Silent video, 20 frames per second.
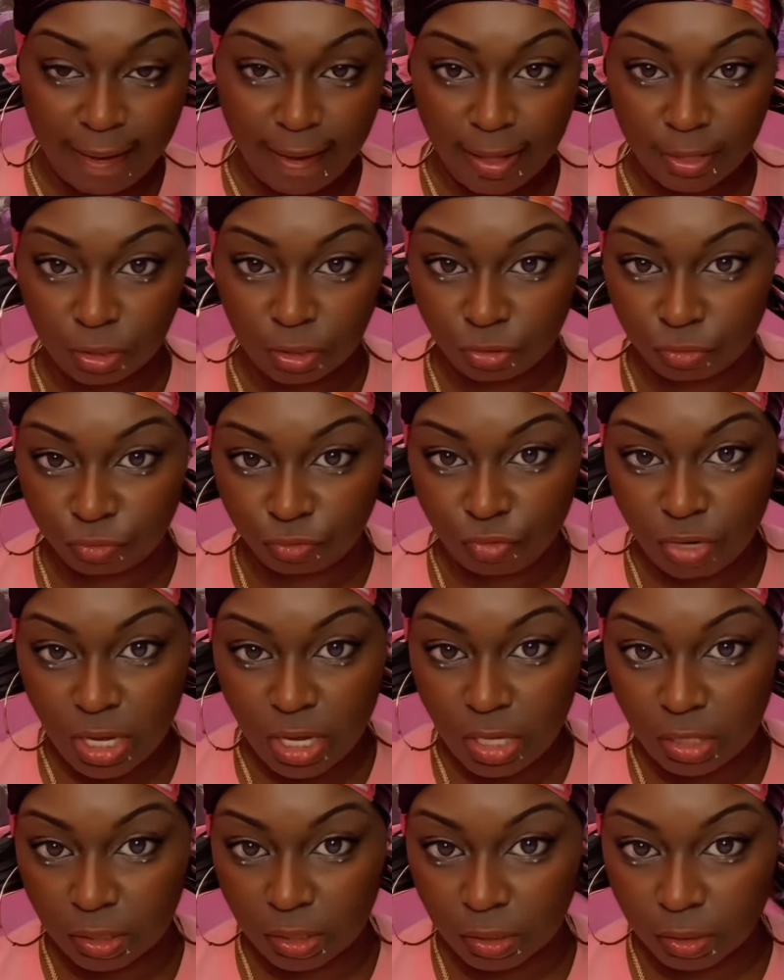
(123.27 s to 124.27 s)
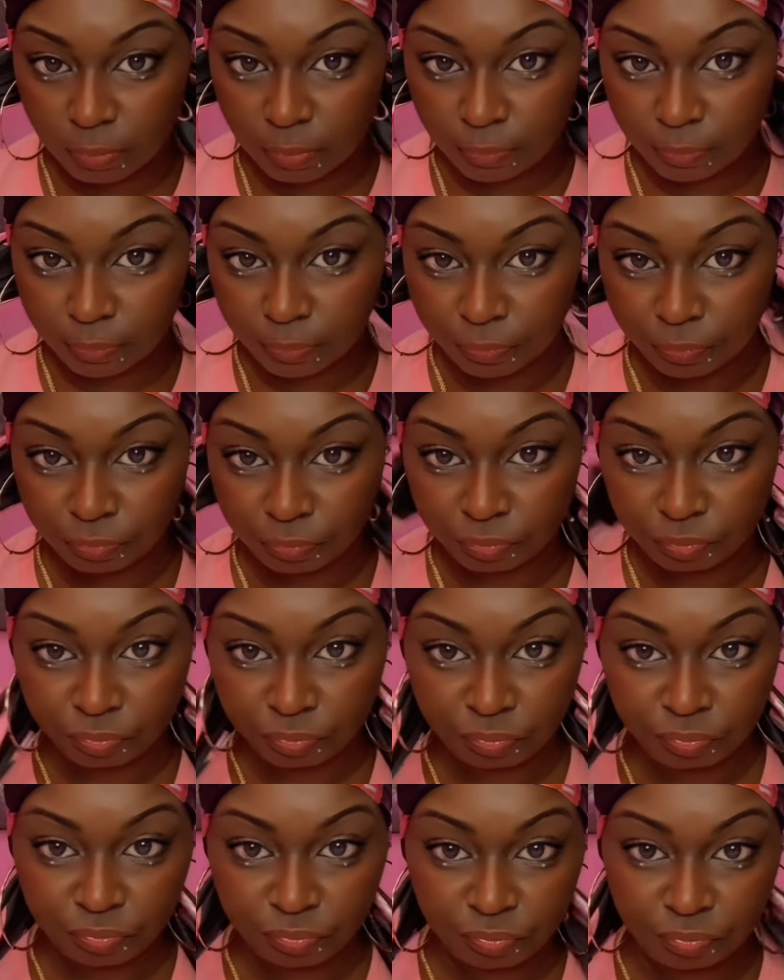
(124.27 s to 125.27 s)
clot reason.
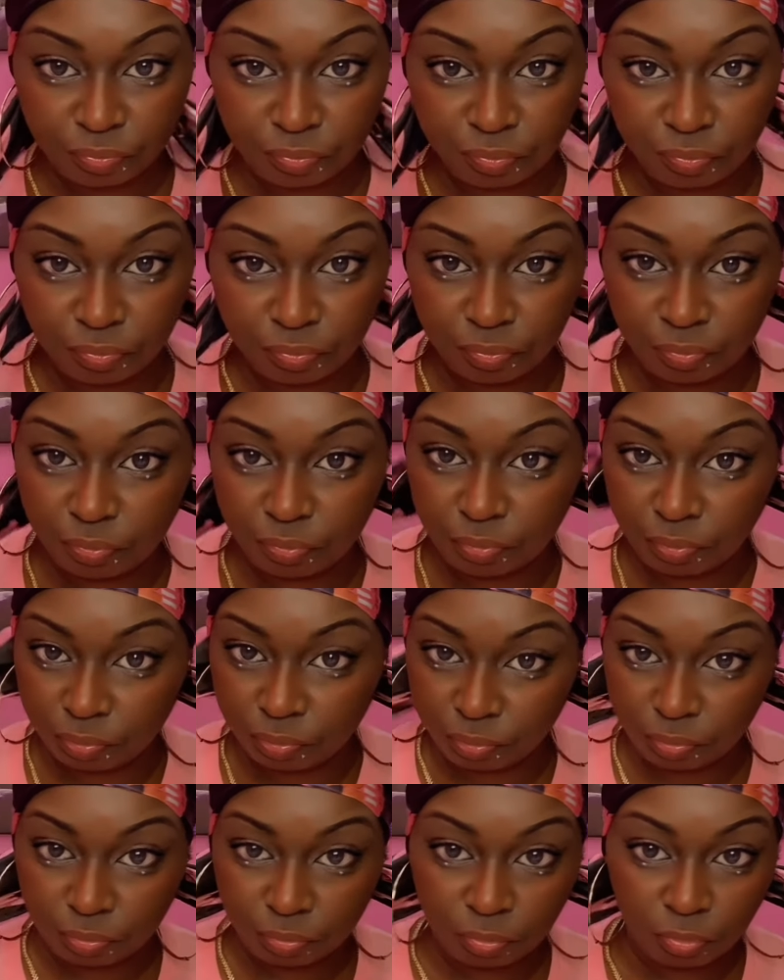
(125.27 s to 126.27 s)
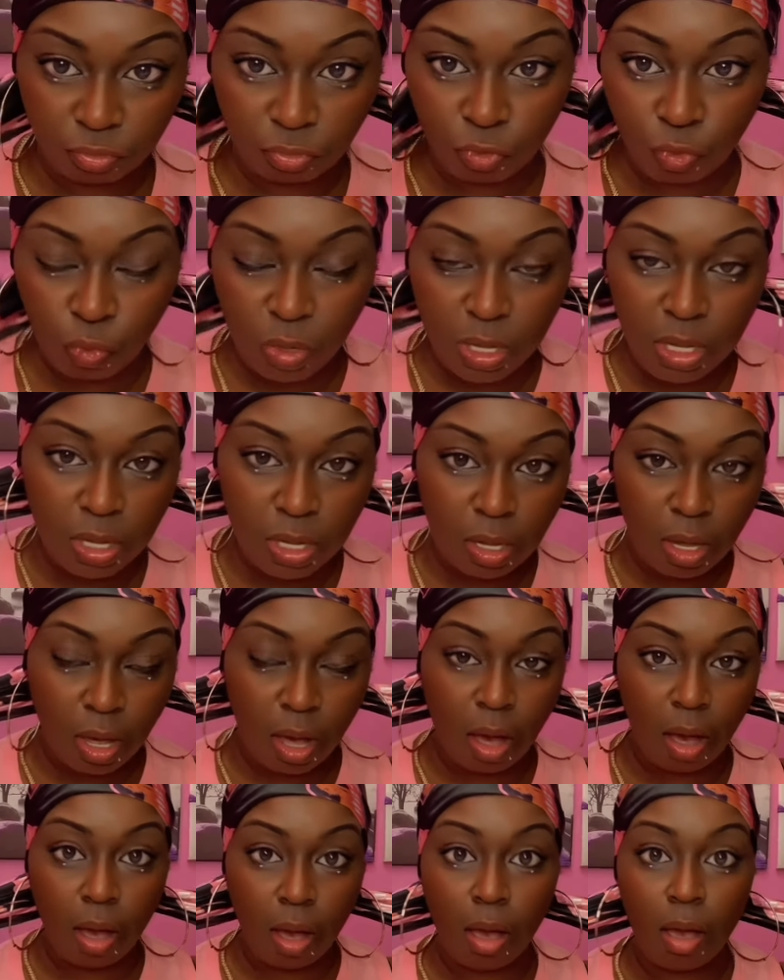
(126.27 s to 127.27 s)
Mm-hmm. We
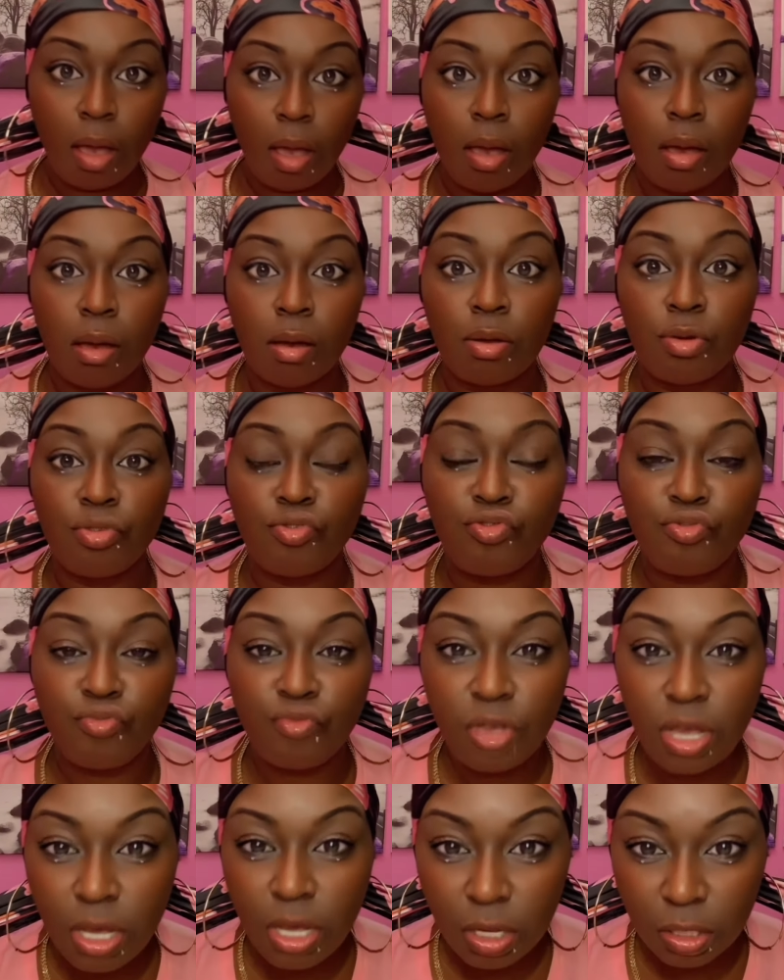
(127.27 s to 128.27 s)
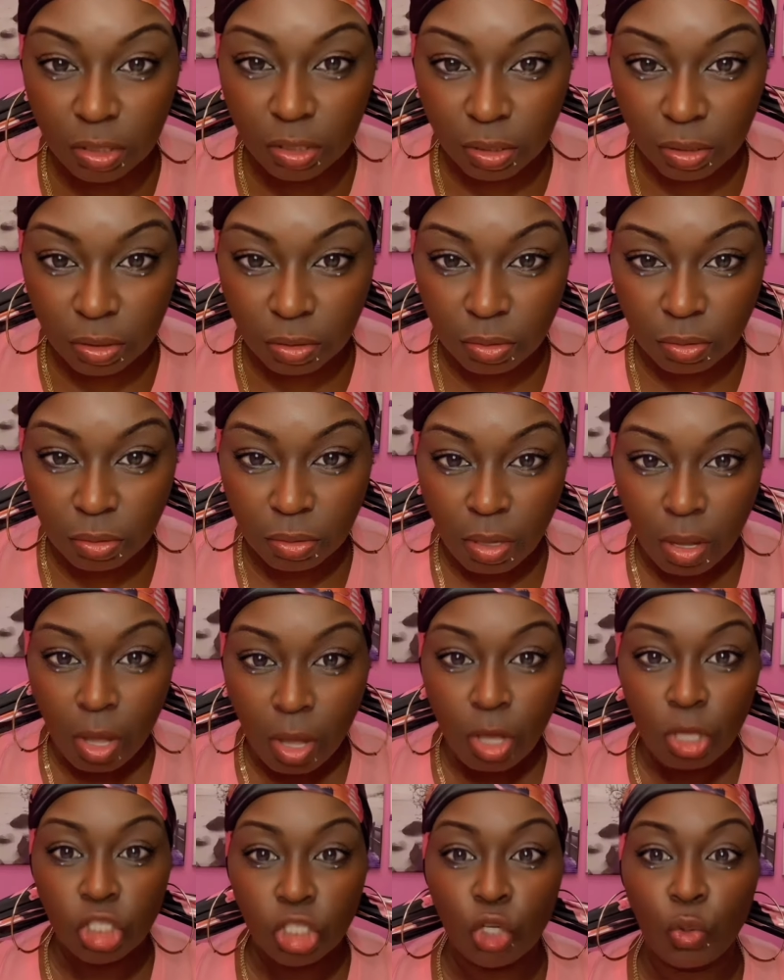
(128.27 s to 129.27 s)
are reason.
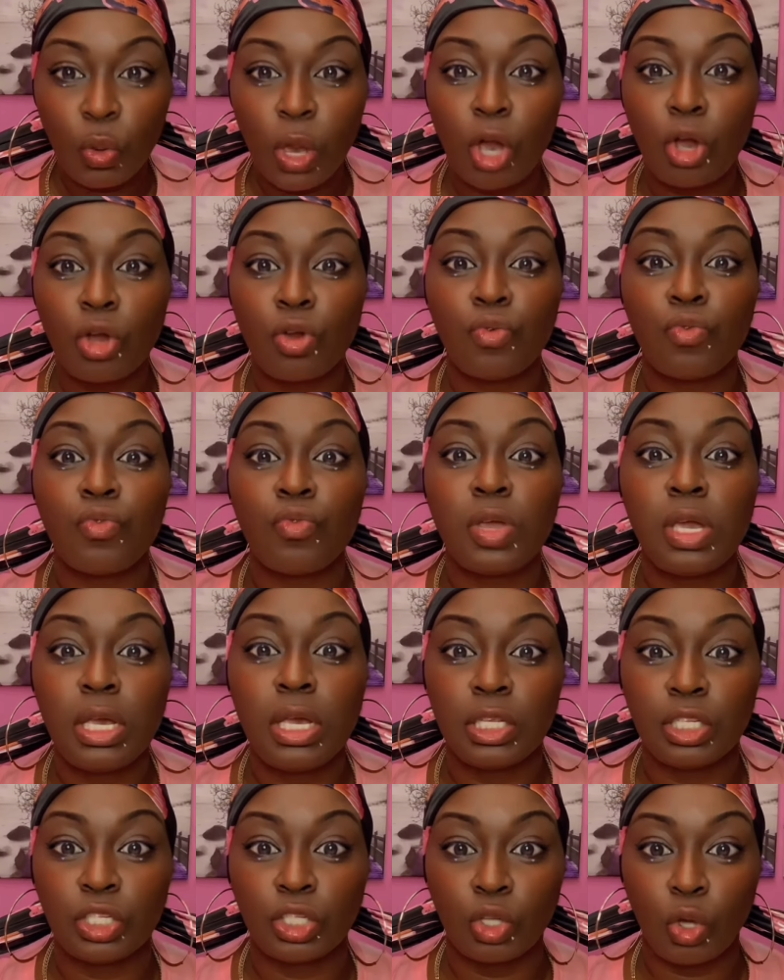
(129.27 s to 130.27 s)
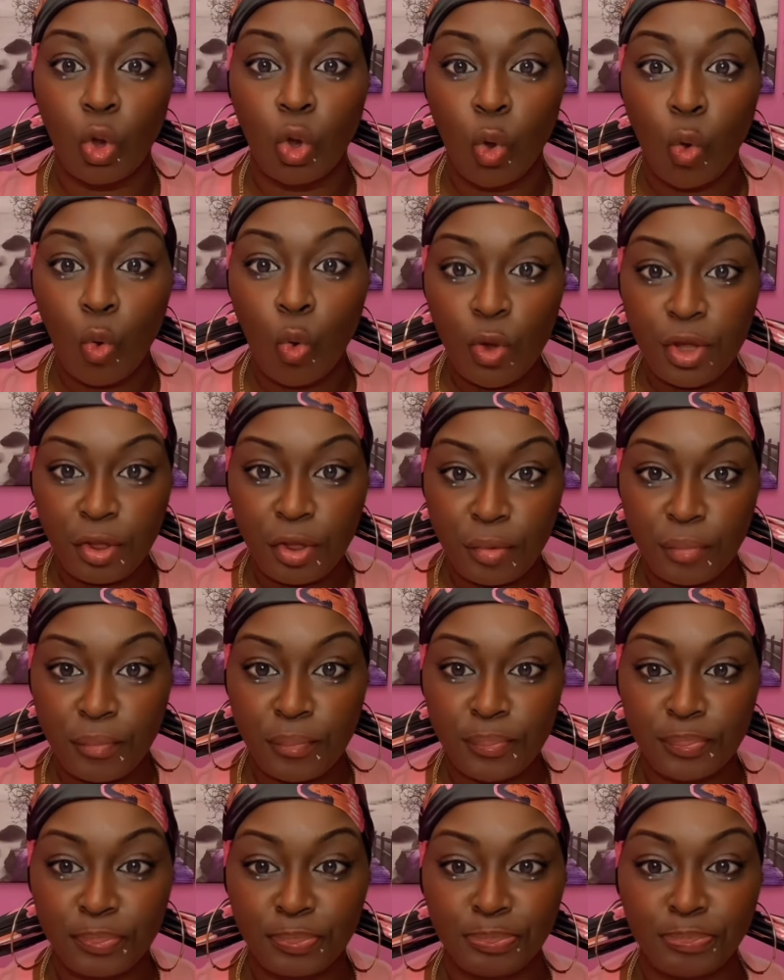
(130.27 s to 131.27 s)
So we are going to reason good. Oh,